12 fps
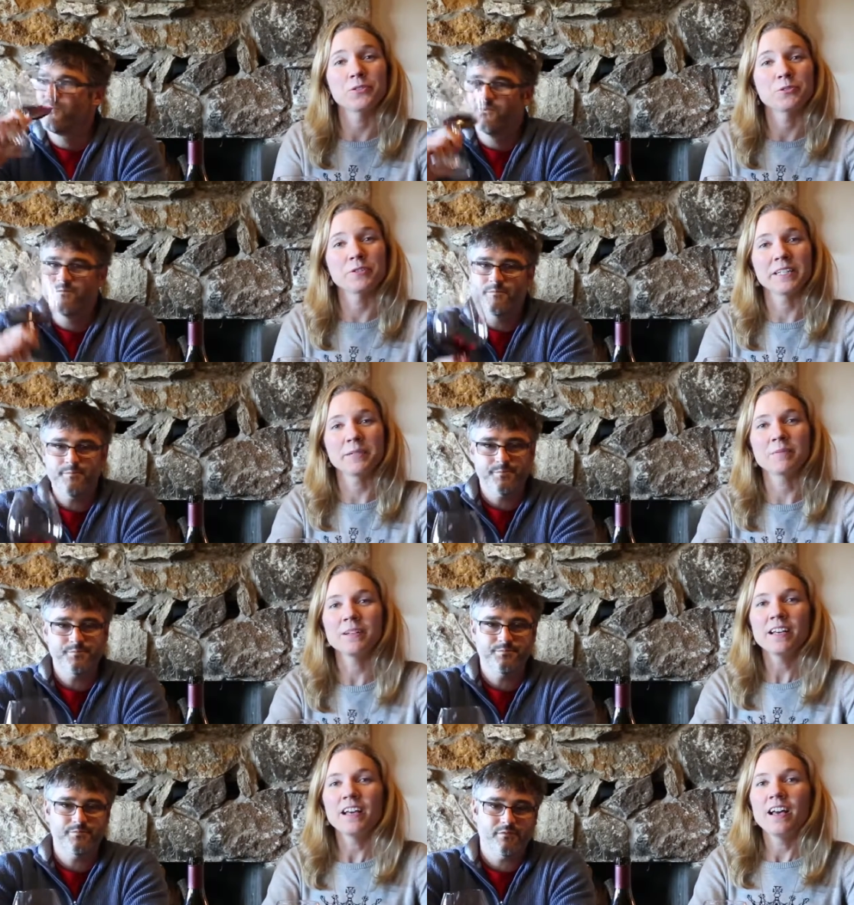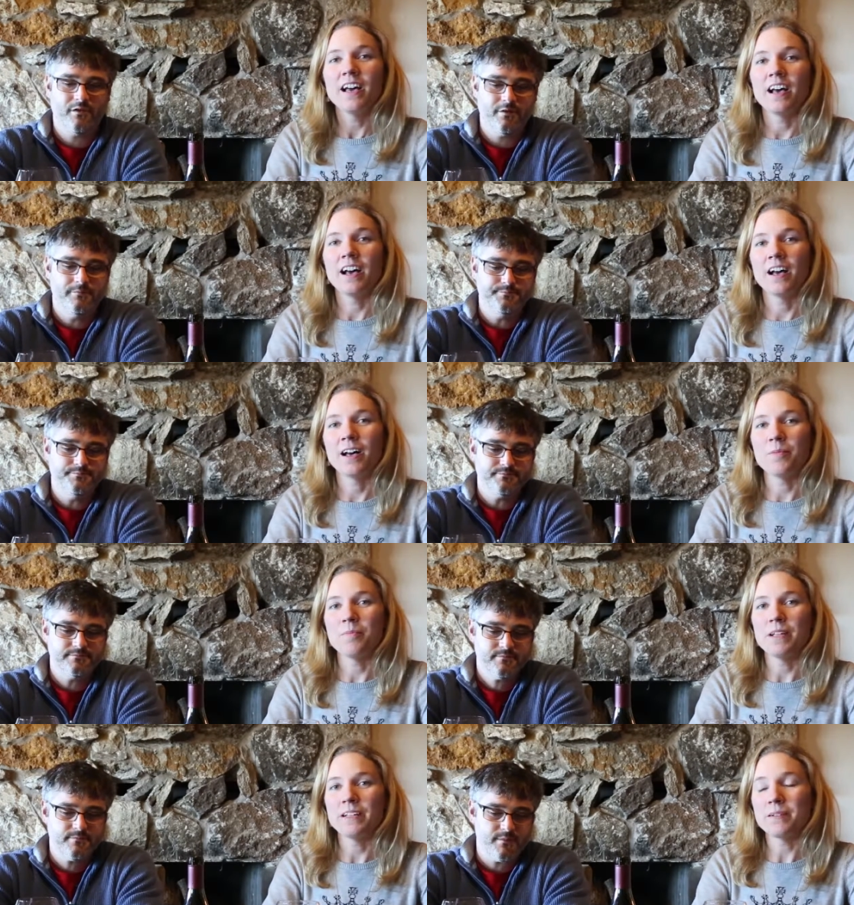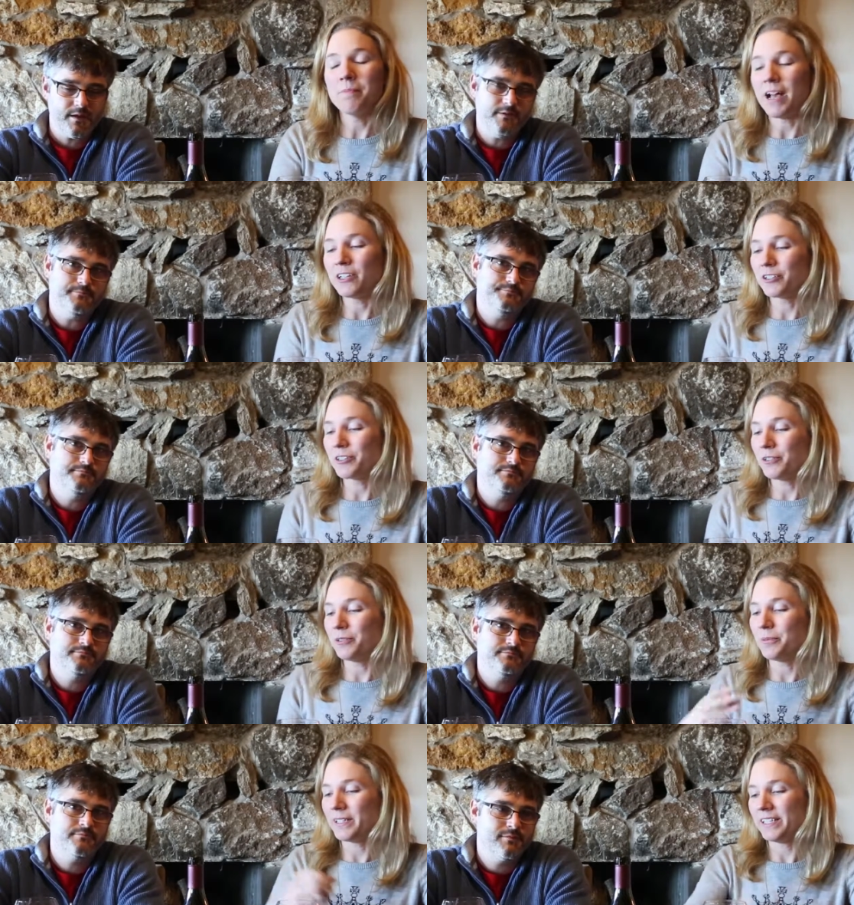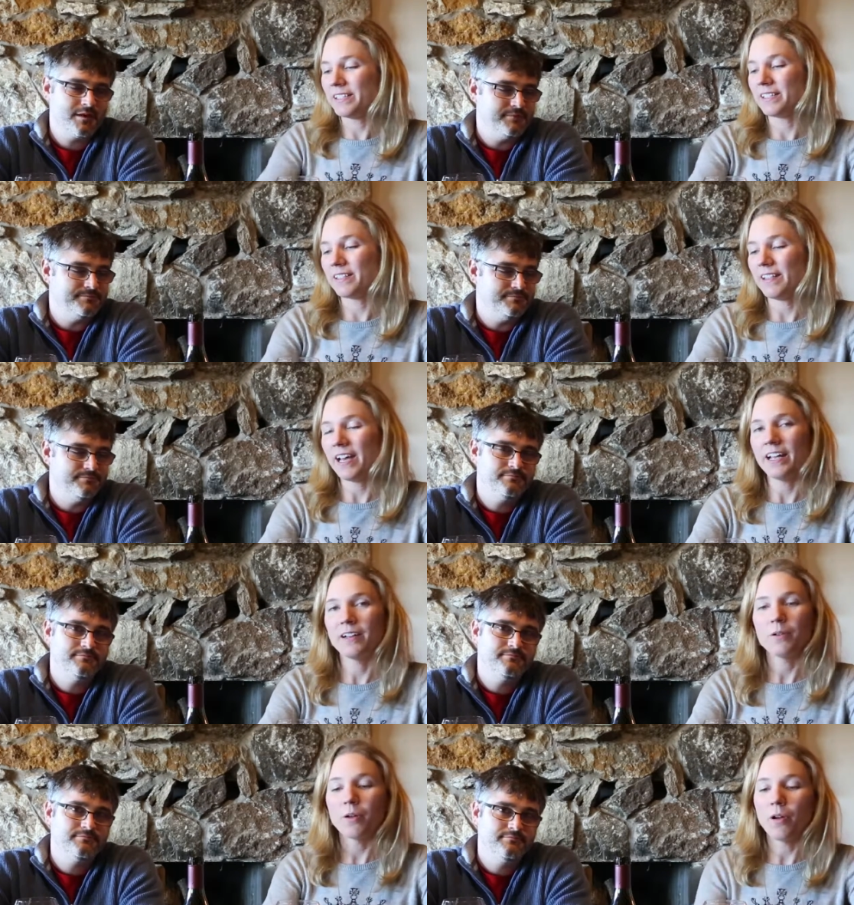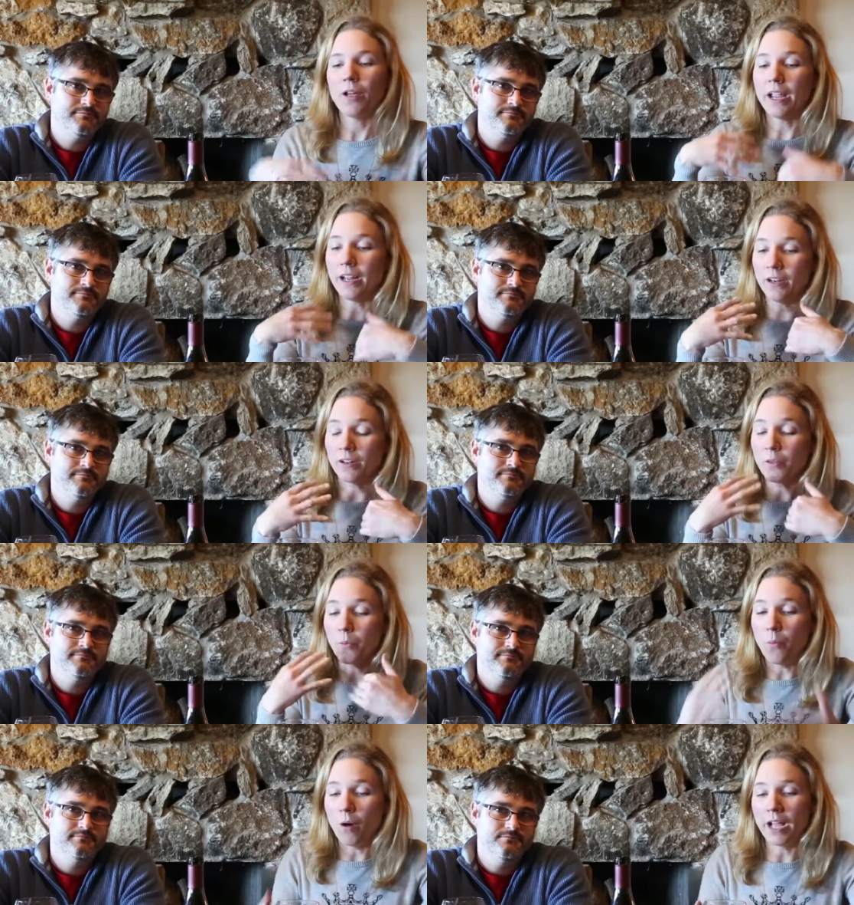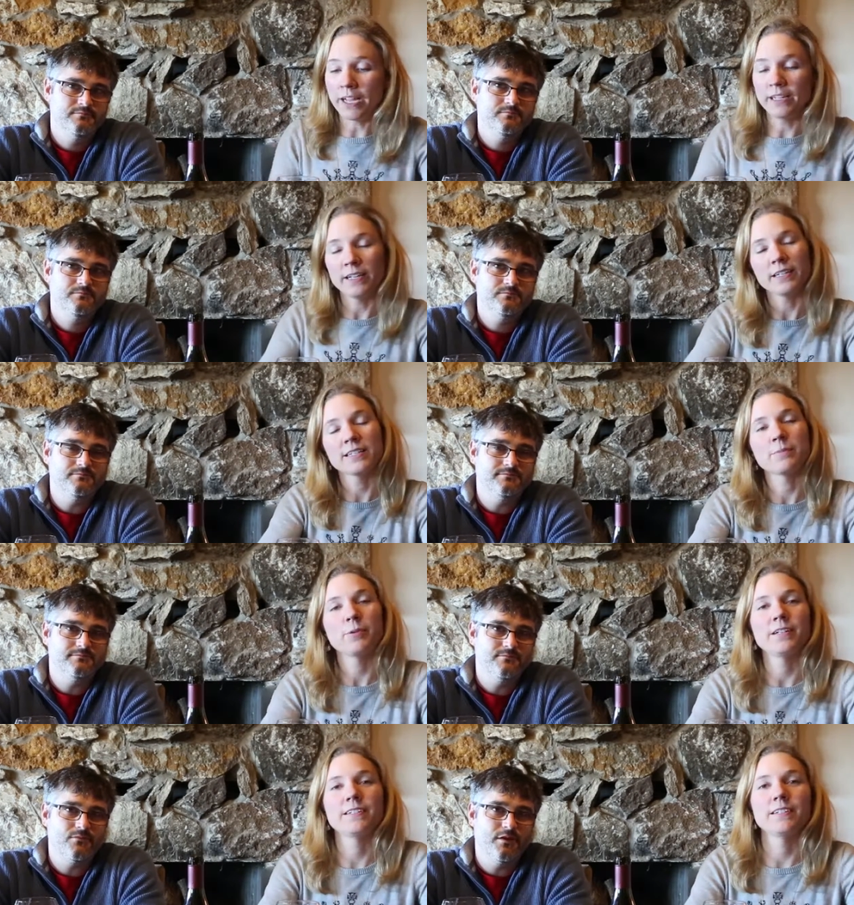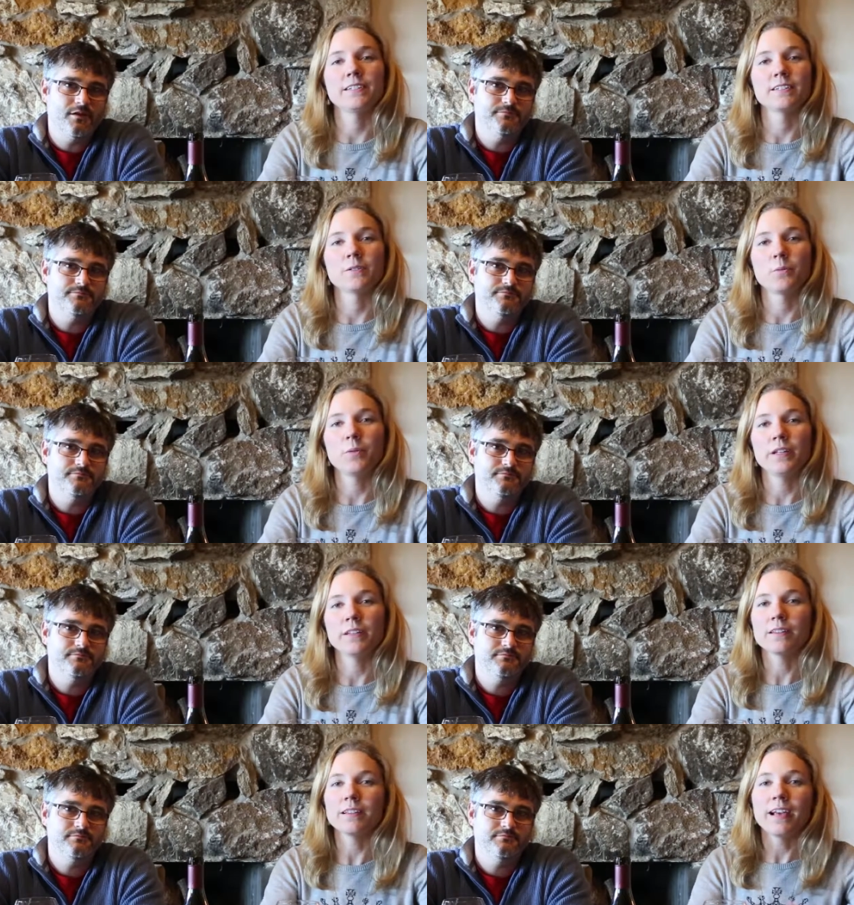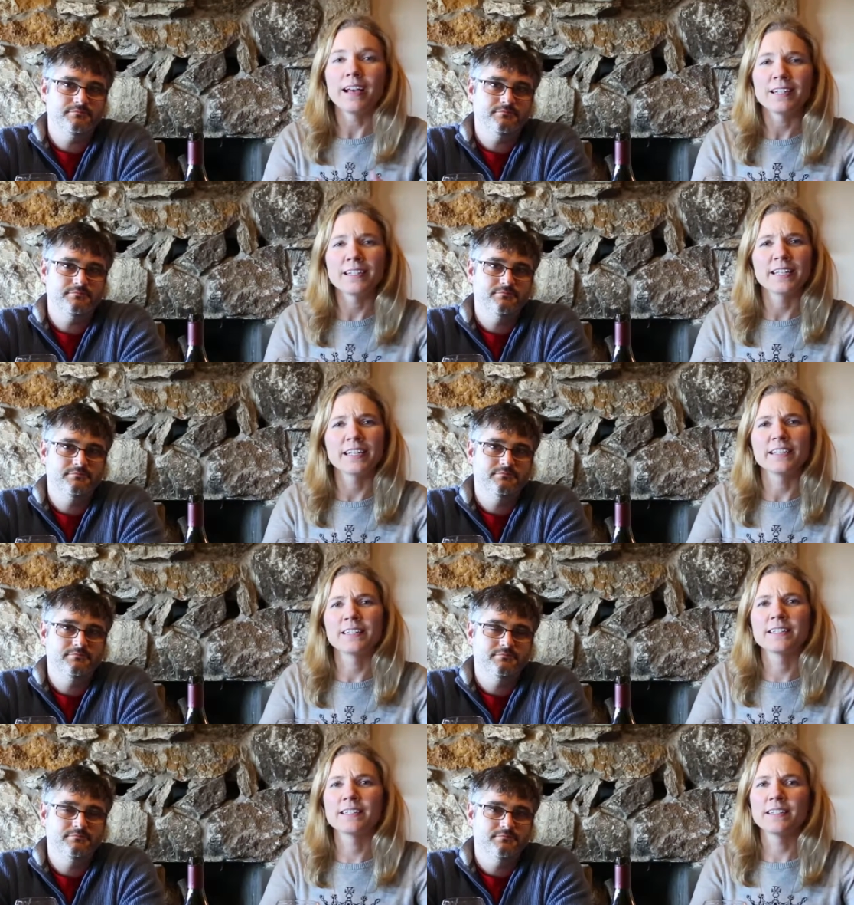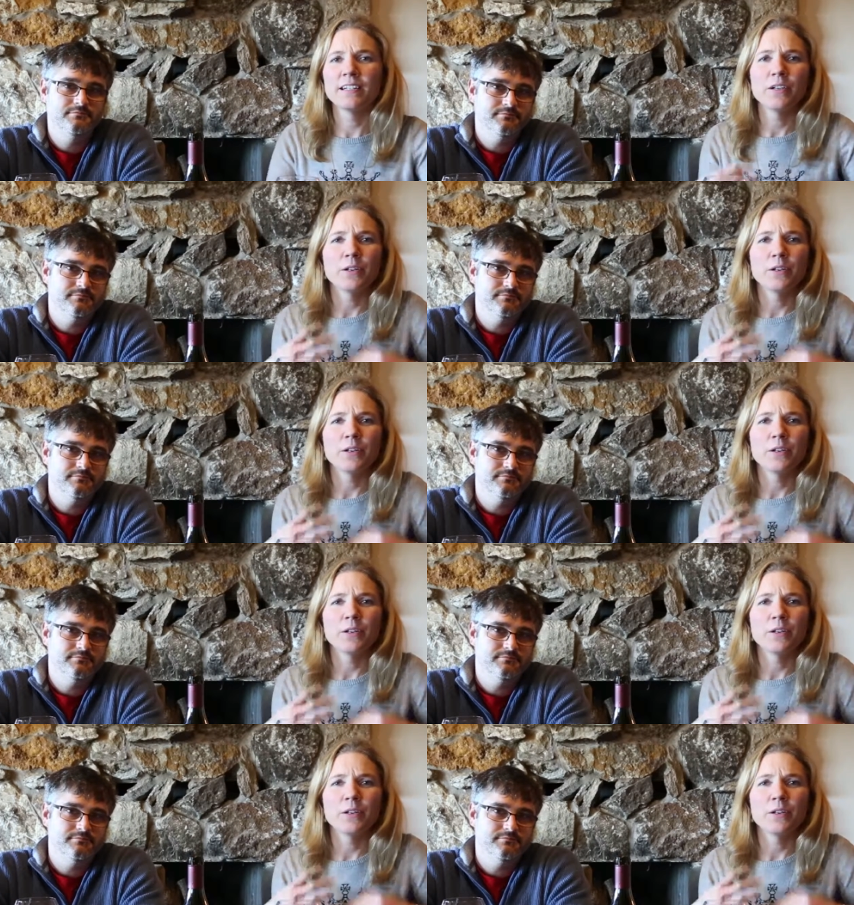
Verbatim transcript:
Speaker 1: dream, um, is a magical place that in the wine expresses with elegance,